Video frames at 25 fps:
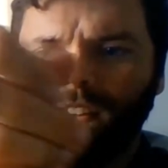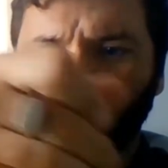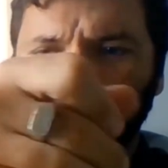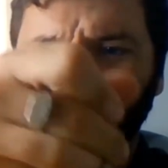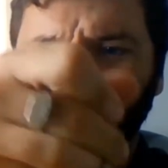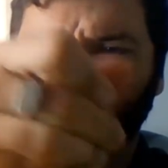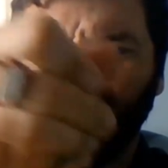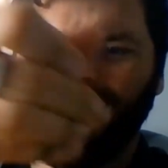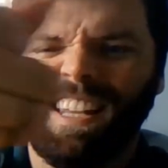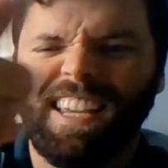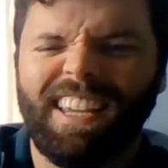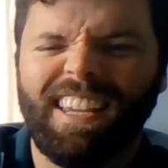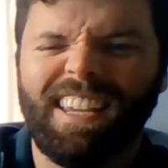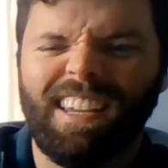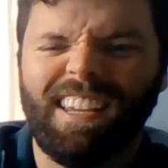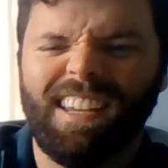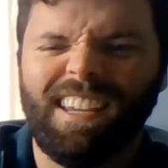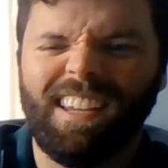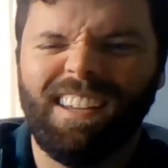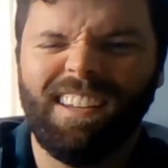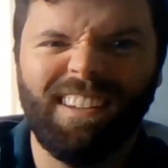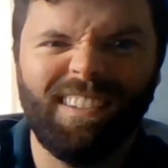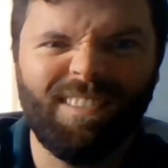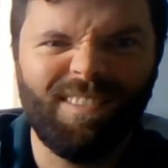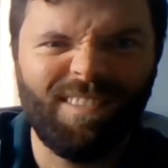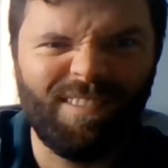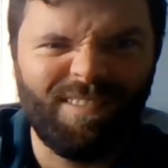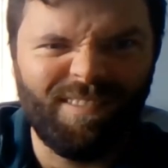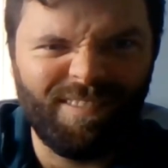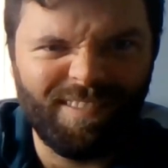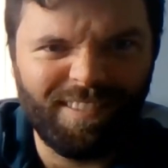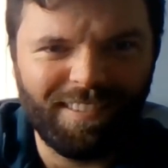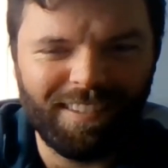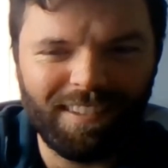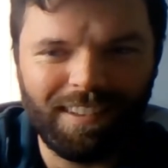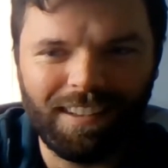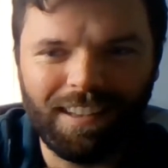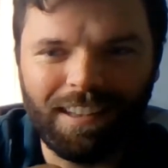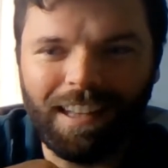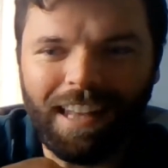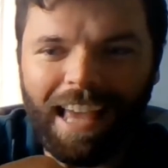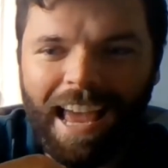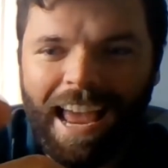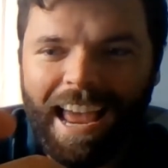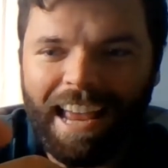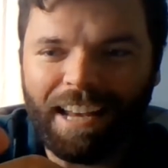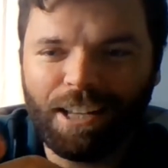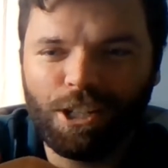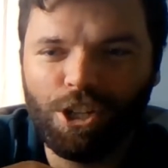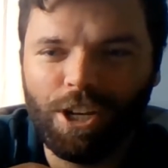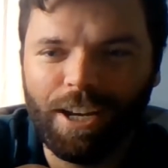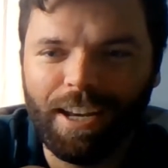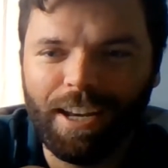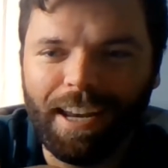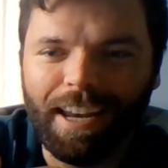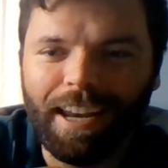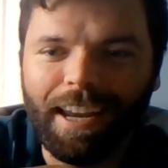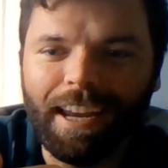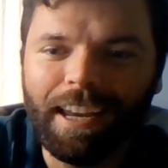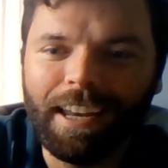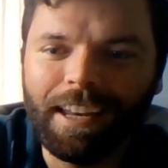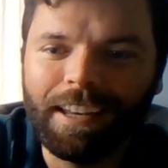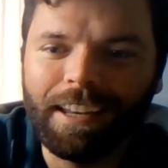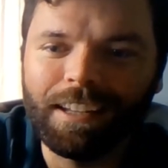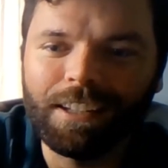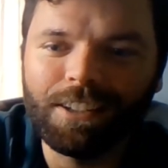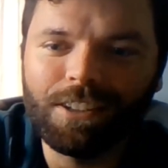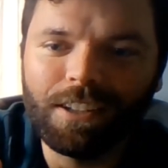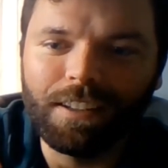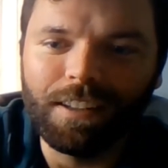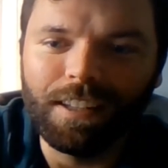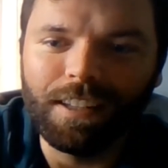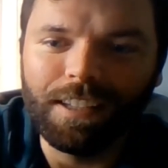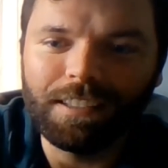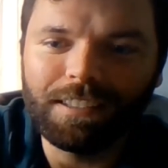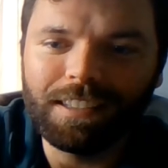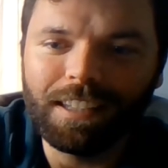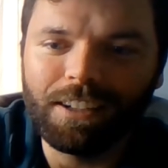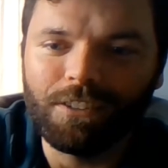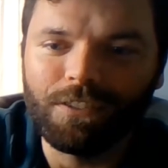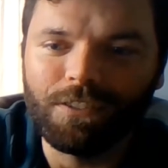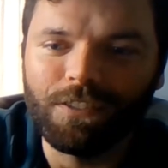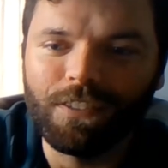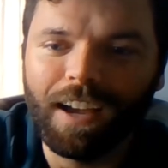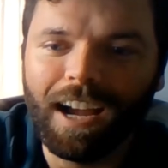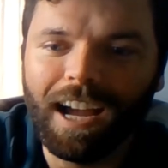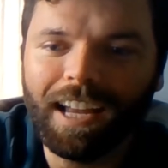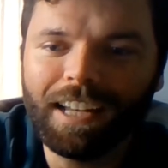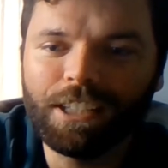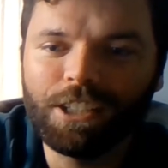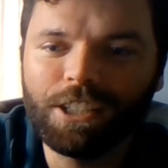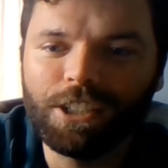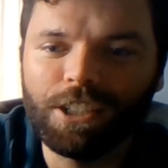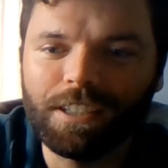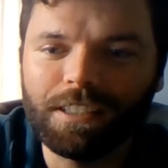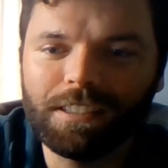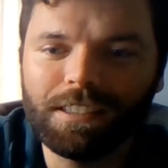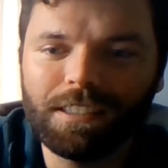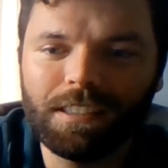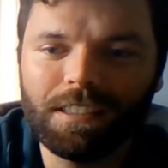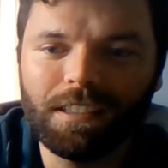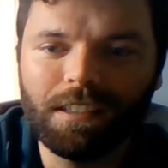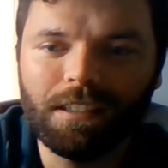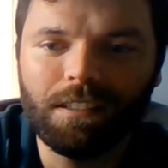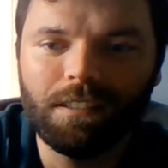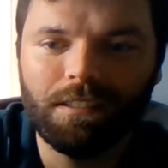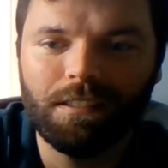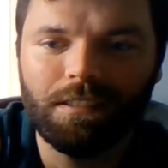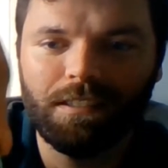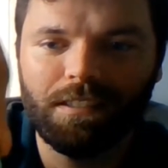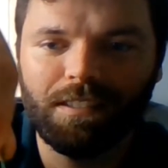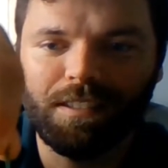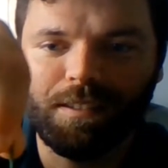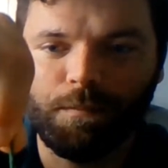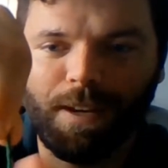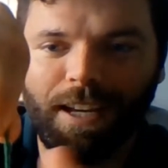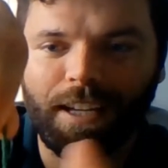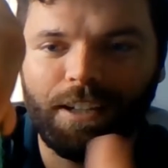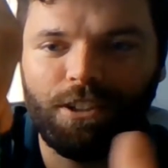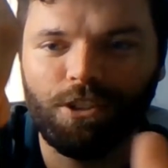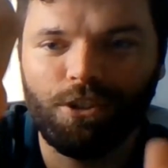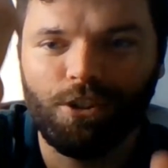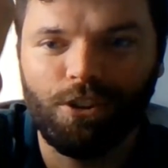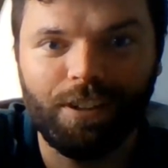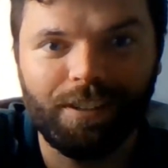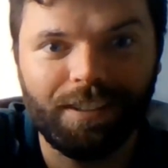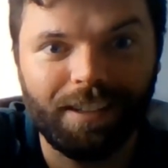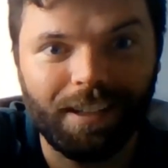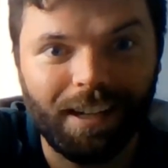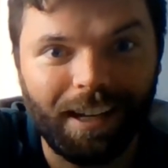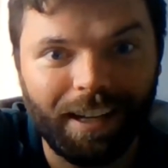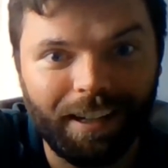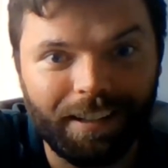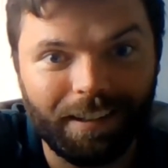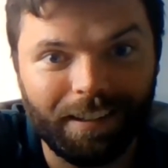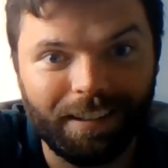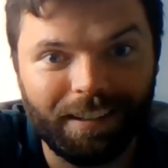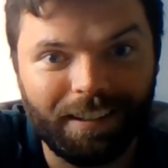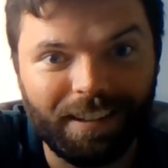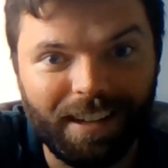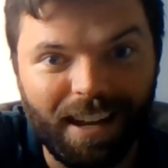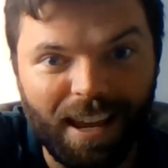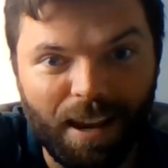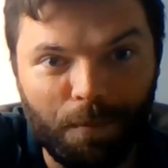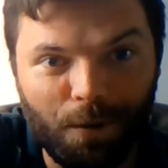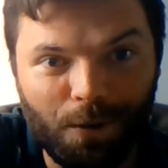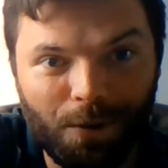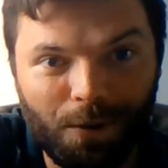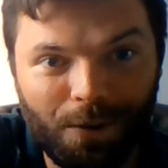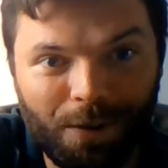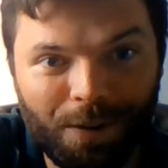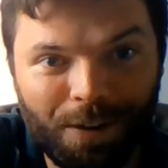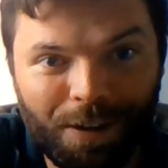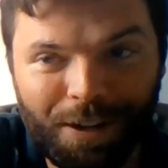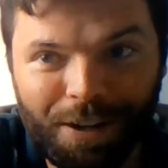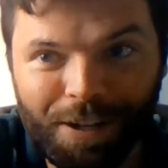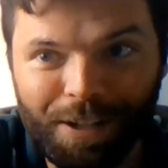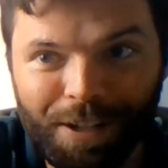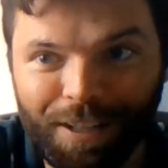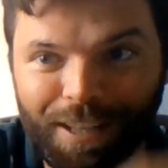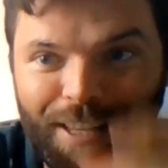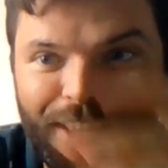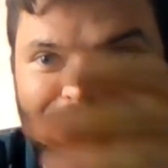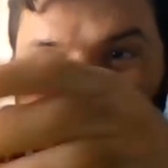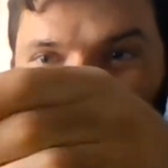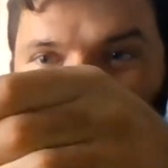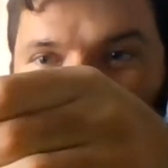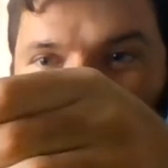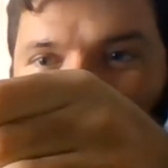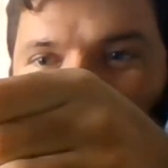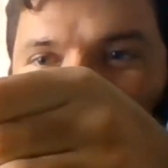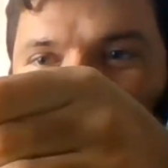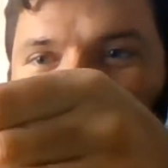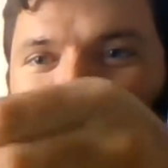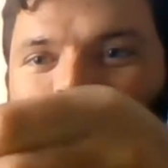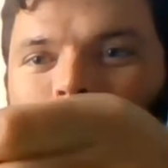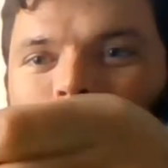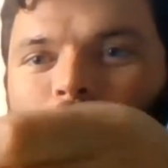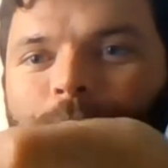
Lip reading: can like latch it into these little notches to make sure it's nice and stable like that.